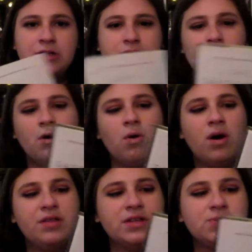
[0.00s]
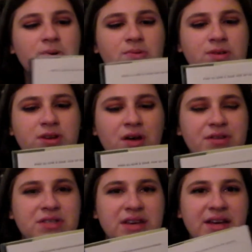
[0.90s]
So this one was
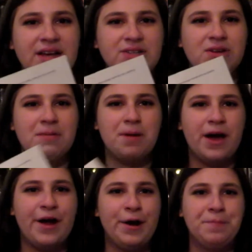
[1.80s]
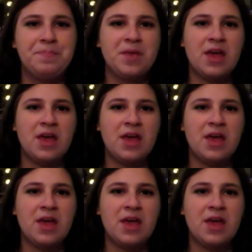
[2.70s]
called The Sandcastle Empire,